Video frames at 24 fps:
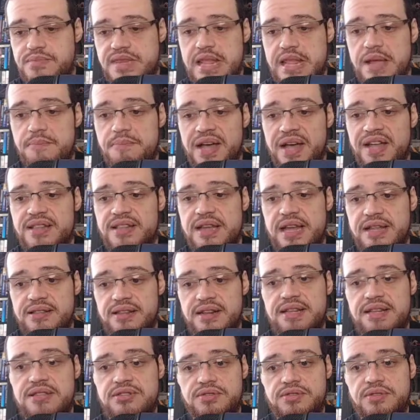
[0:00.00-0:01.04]
But at
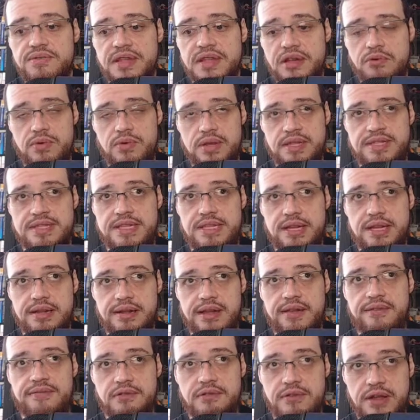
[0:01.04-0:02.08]
least of the ones that
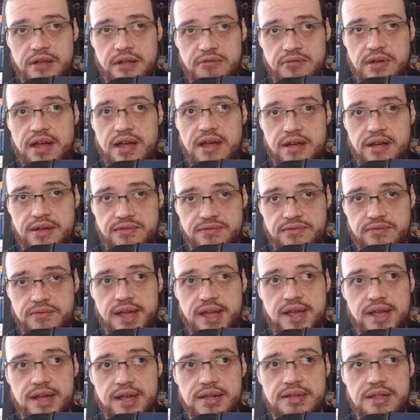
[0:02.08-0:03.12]
I've
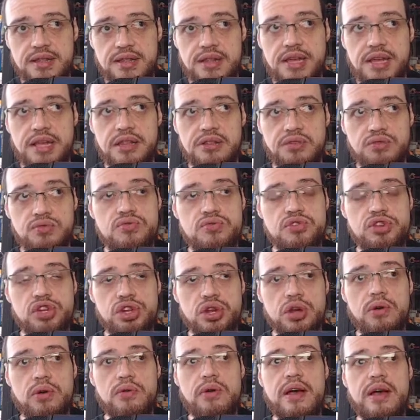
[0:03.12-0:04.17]
read, they do
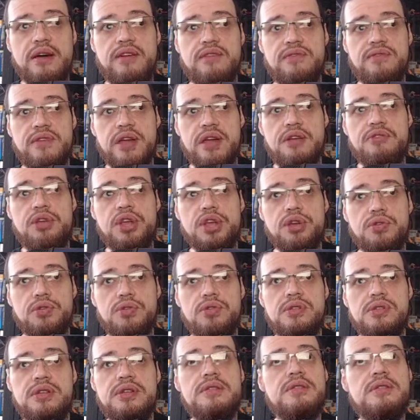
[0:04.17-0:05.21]
show a very
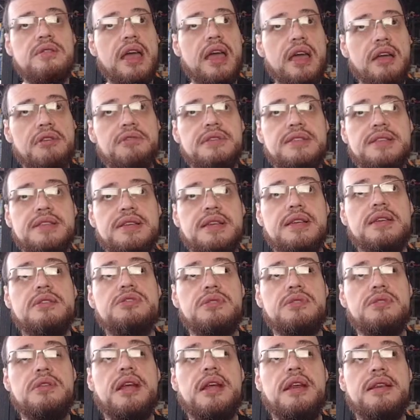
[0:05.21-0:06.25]
good integrity,
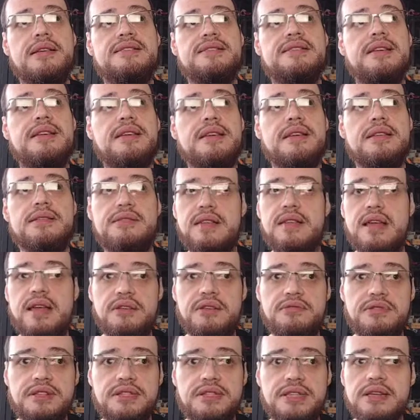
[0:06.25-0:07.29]
journalistic
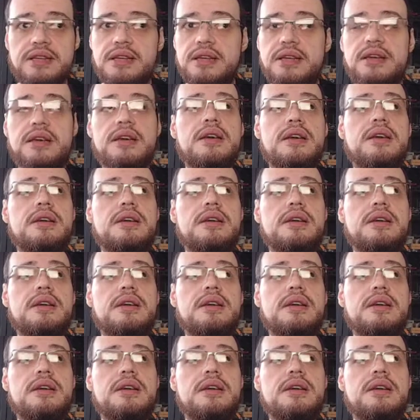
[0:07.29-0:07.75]
integrity.